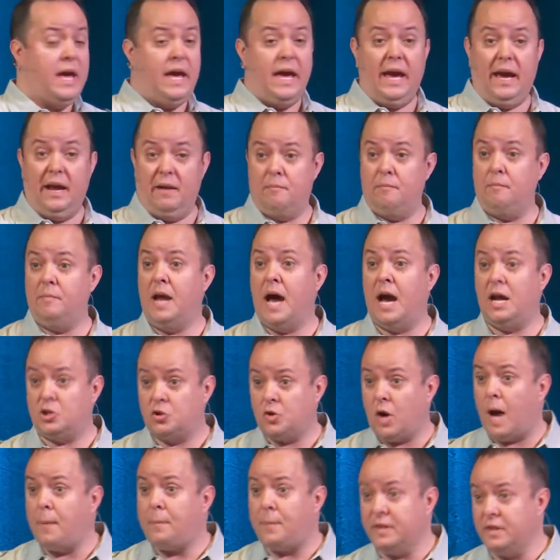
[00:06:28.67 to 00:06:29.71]
and not
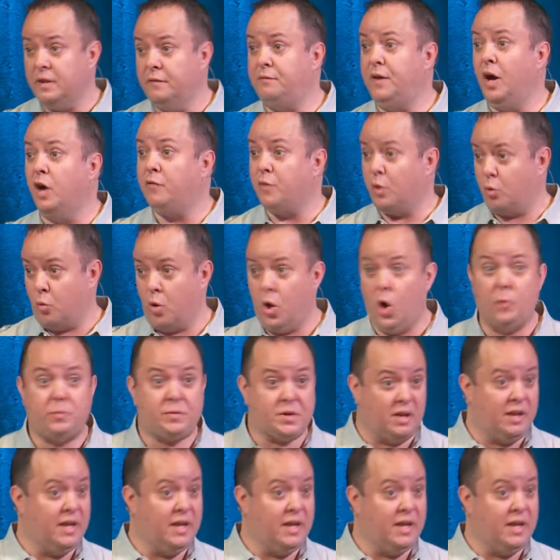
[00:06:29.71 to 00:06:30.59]
dropping the velvet rope to